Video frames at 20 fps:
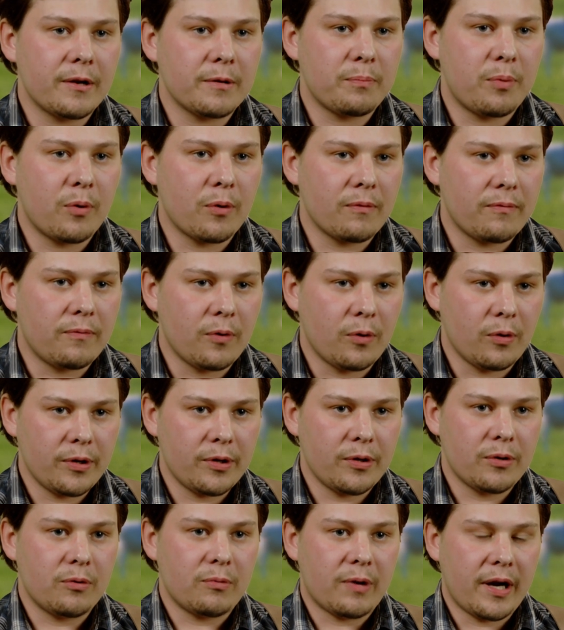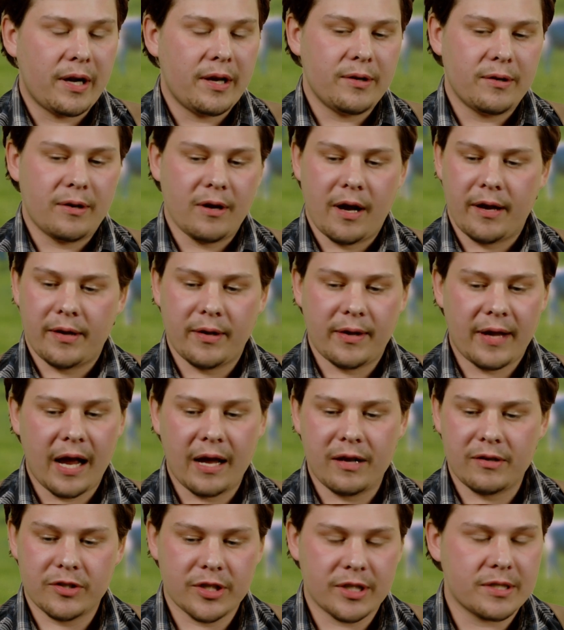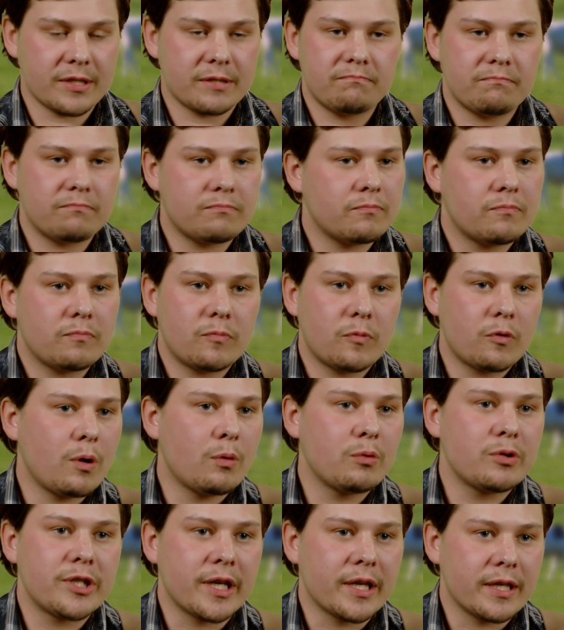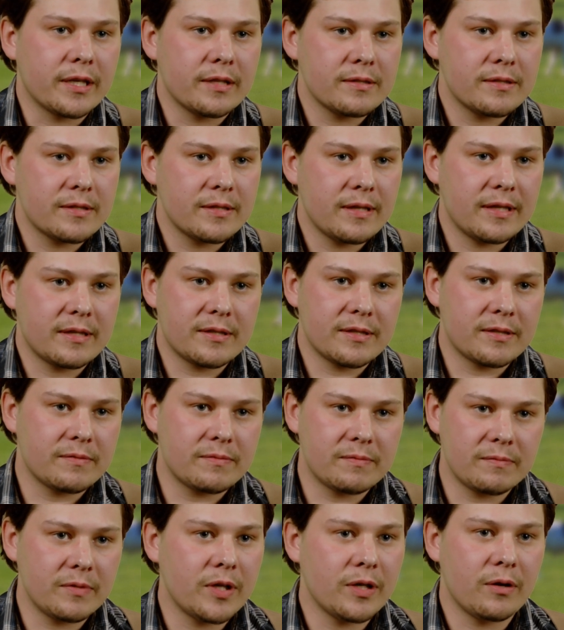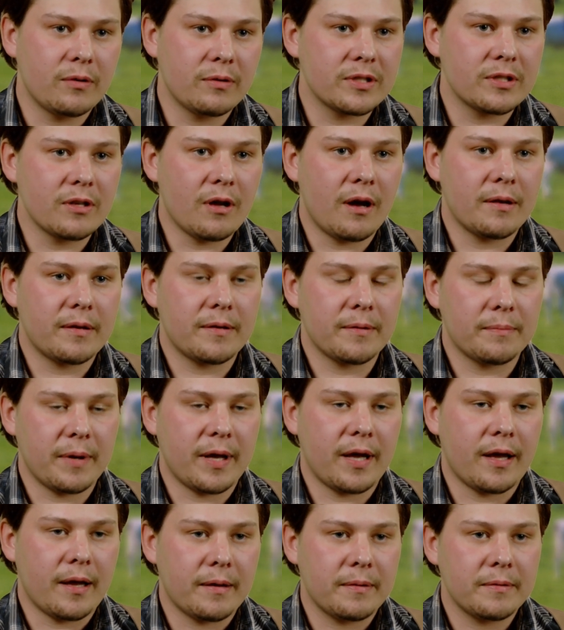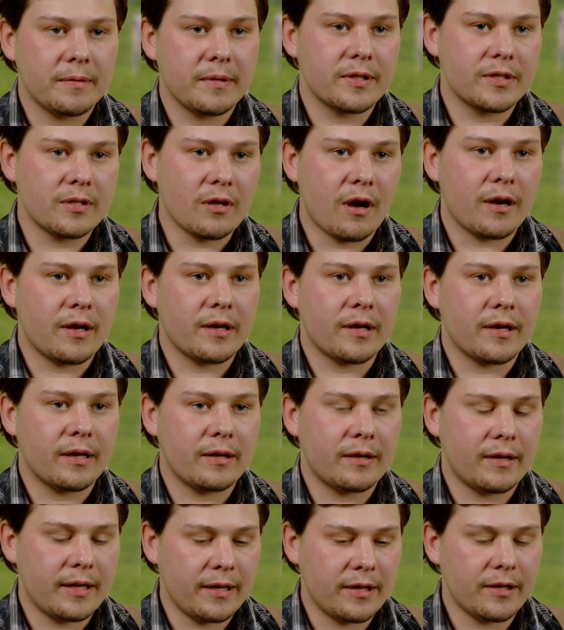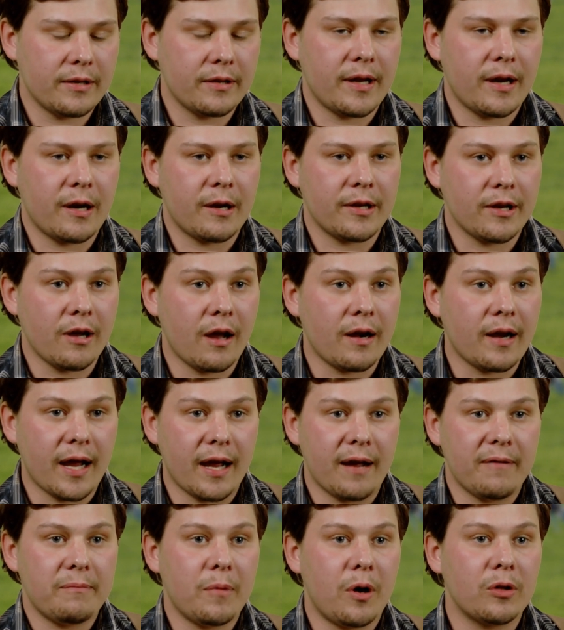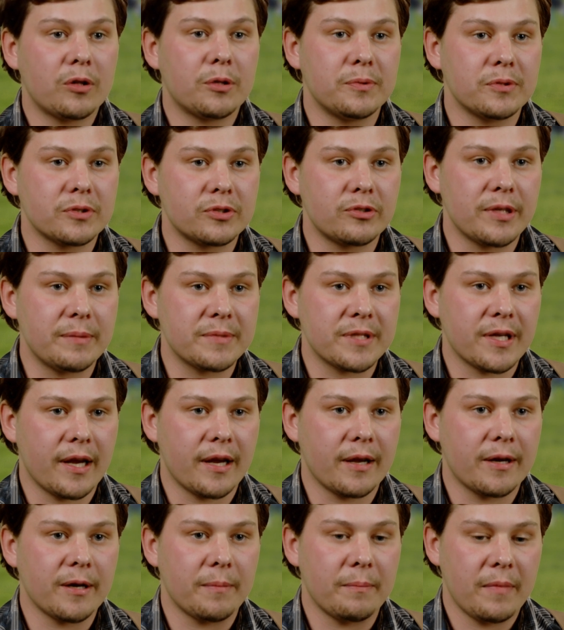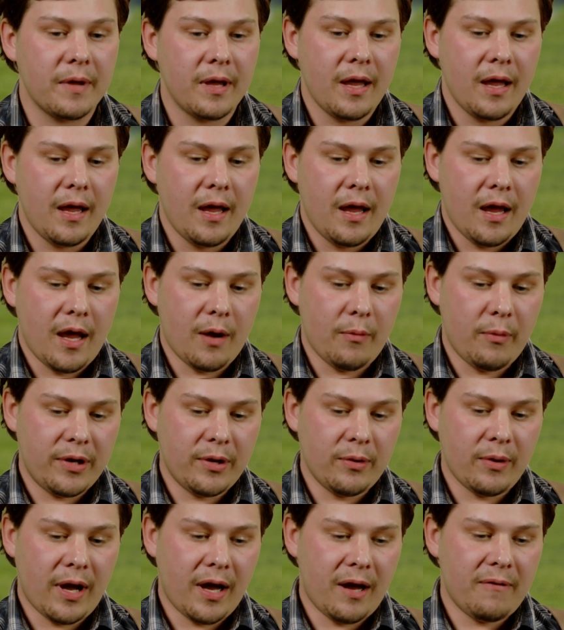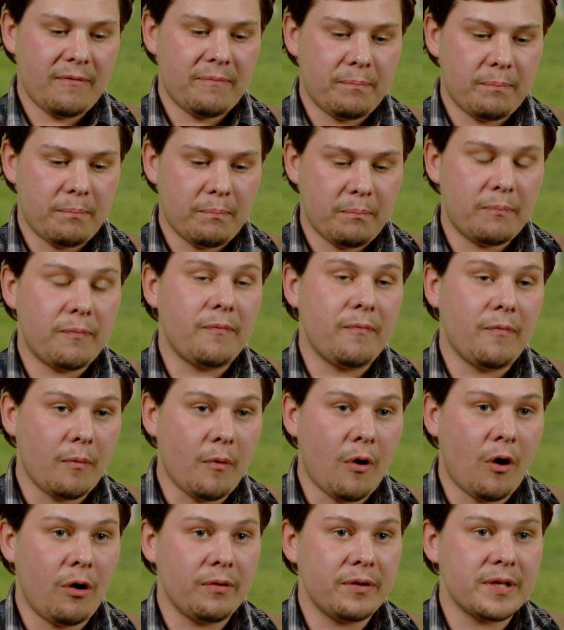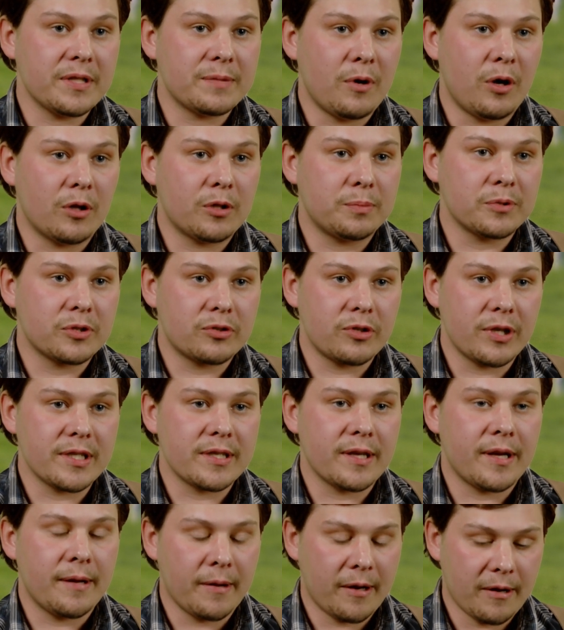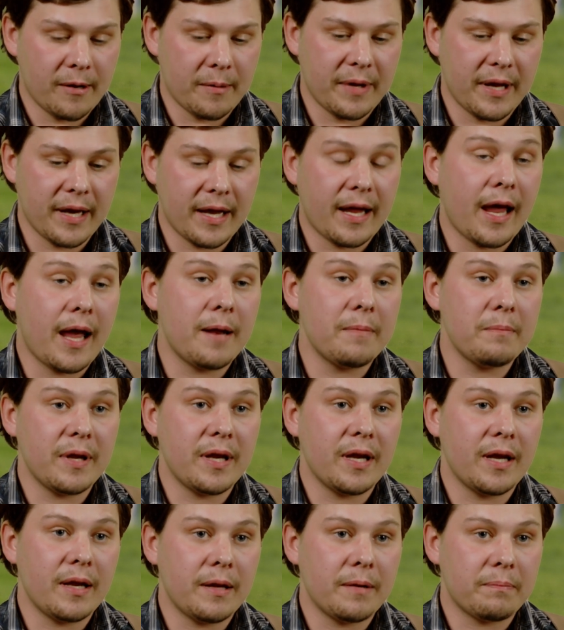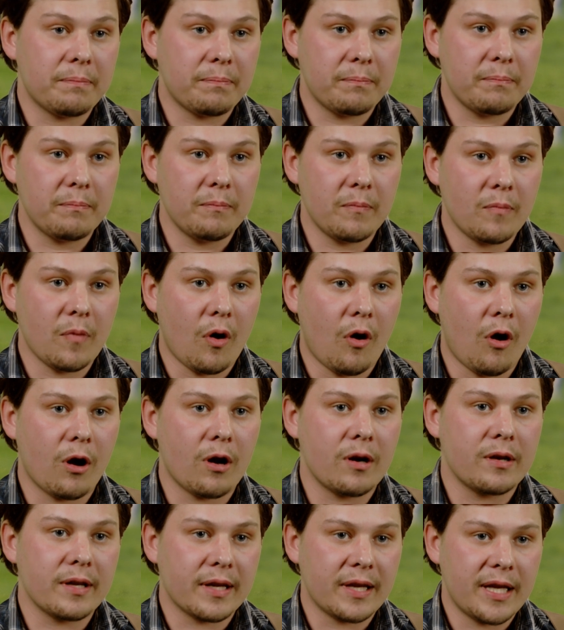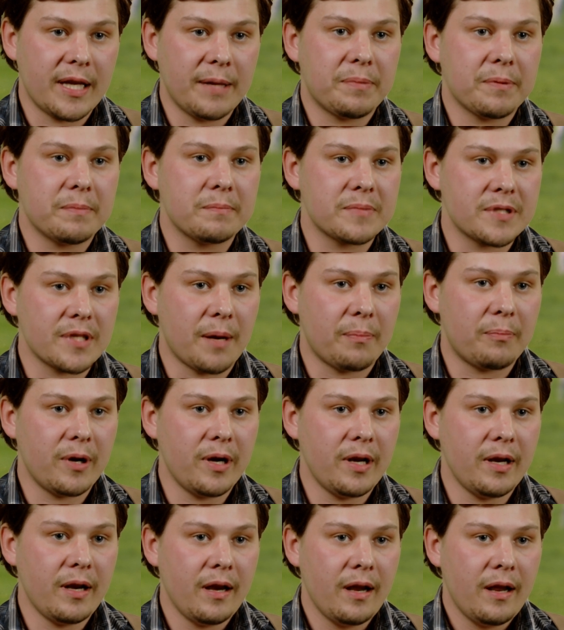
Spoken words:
portfolio, right? You can't just grow chickens. It's not going to get you there. You got to have multiple streams of income. And when you have all these multiple streams of income, it can be hard to keep them separate